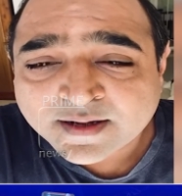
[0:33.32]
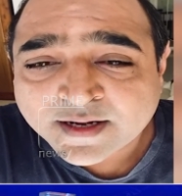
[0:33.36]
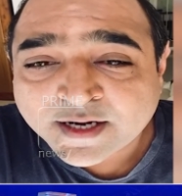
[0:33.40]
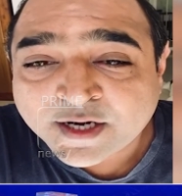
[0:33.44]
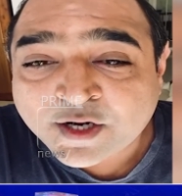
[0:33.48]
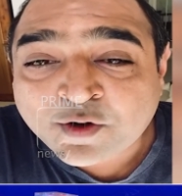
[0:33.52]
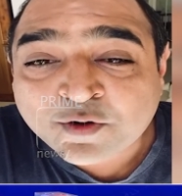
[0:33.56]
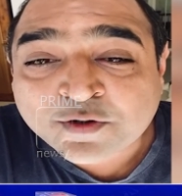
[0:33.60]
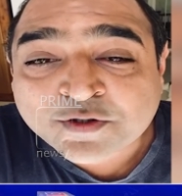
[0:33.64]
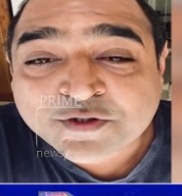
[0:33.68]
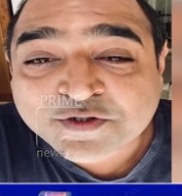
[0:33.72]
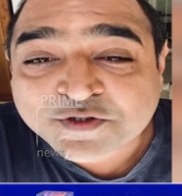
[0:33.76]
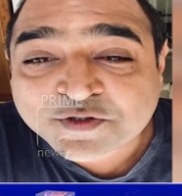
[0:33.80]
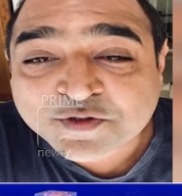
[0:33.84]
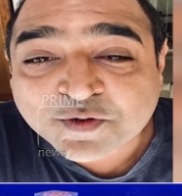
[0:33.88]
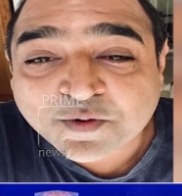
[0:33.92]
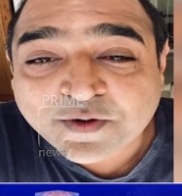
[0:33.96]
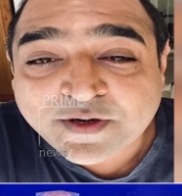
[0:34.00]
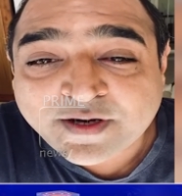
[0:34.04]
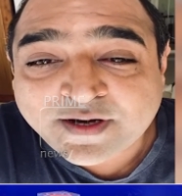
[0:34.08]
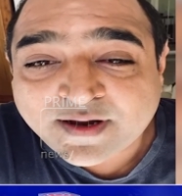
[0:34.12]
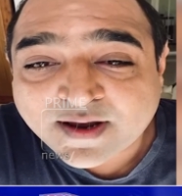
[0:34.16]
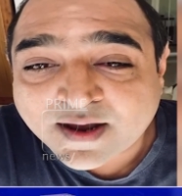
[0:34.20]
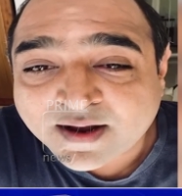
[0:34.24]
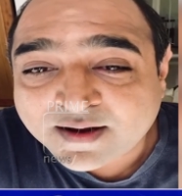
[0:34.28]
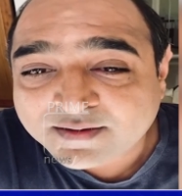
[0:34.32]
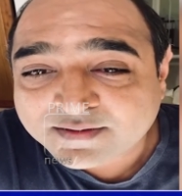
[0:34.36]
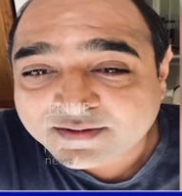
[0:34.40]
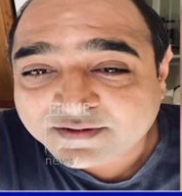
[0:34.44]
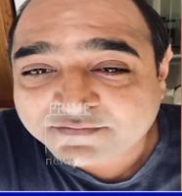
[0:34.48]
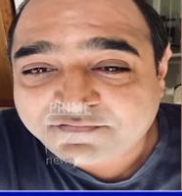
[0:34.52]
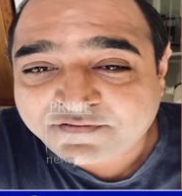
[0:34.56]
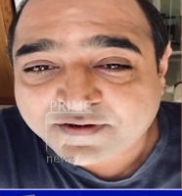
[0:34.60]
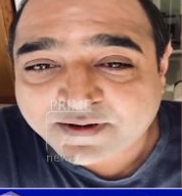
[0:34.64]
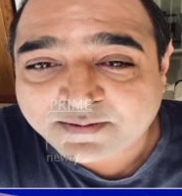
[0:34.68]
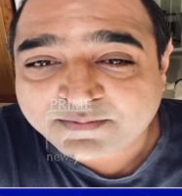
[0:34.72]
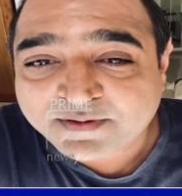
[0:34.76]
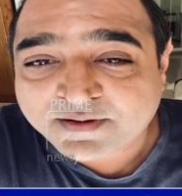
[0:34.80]
It looks so young,
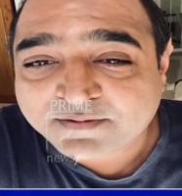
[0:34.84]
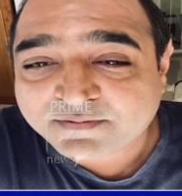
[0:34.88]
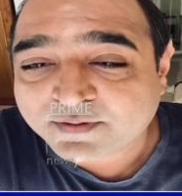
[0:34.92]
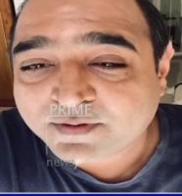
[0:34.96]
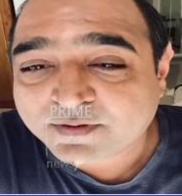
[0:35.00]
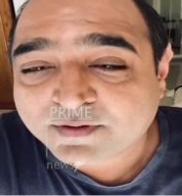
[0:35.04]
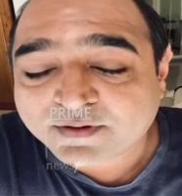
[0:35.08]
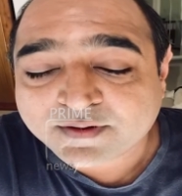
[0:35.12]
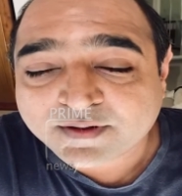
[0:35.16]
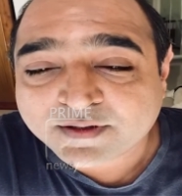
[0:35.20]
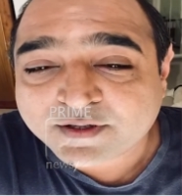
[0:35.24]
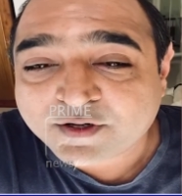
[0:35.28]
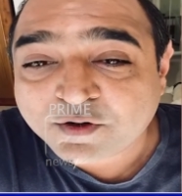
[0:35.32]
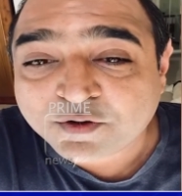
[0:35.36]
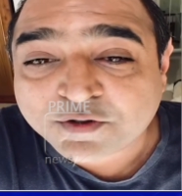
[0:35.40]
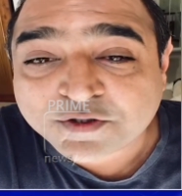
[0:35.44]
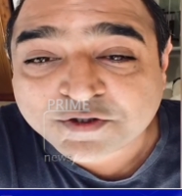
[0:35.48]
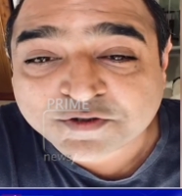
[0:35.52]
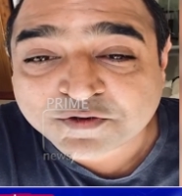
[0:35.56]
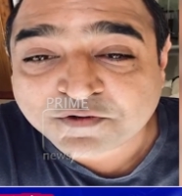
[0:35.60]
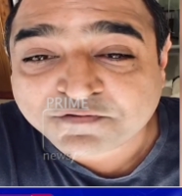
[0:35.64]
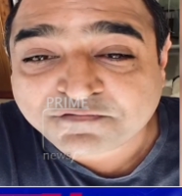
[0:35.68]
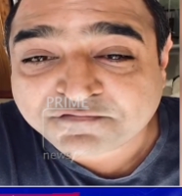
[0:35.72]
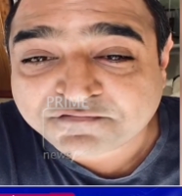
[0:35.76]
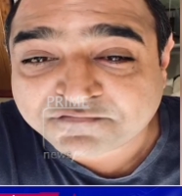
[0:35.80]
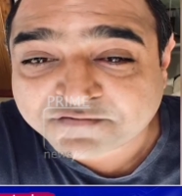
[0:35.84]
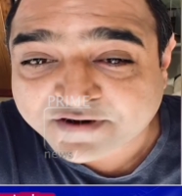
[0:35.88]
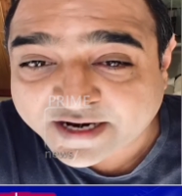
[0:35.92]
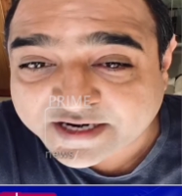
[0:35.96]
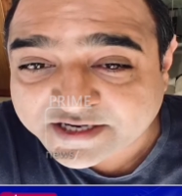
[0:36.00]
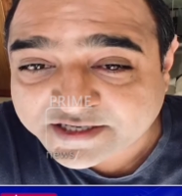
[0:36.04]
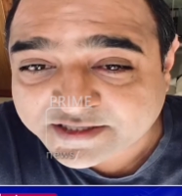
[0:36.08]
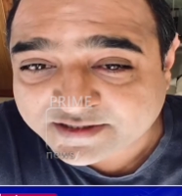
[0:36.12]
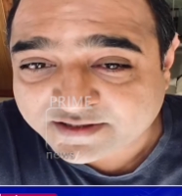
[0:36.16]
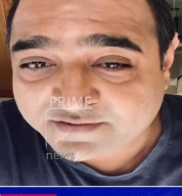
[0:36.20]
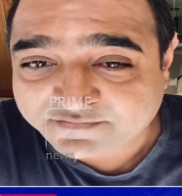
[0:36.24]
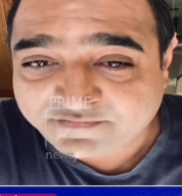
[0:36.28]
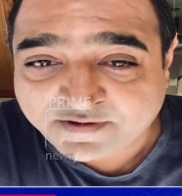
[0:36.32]
the film, though. It looks so
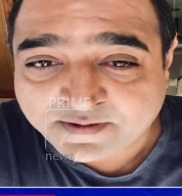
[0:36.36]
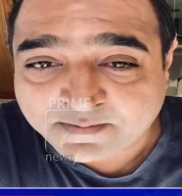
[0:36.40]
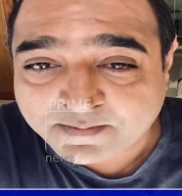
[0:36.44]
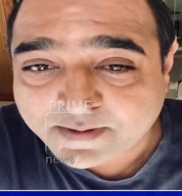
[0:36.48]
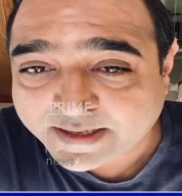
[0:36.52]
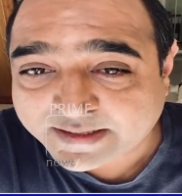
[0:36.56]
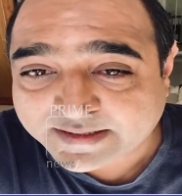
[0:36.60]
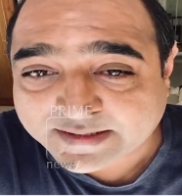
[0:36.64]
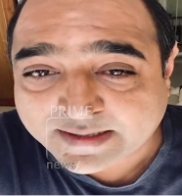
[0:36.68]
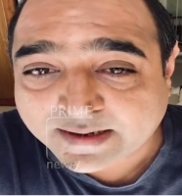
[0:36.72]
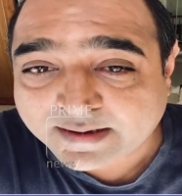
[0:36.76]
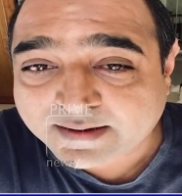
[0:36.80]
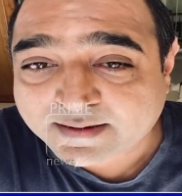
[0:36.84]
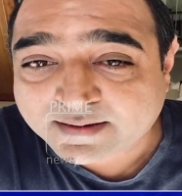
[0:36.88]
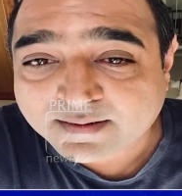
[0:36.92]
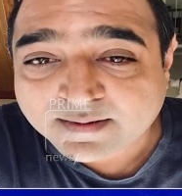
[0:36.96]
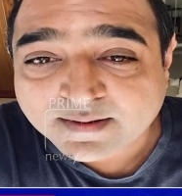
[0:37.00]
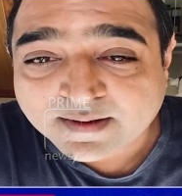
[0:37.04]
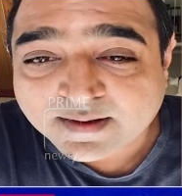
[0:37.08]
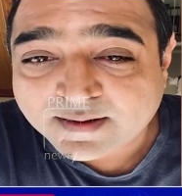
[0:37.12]
fresh, the film, I think.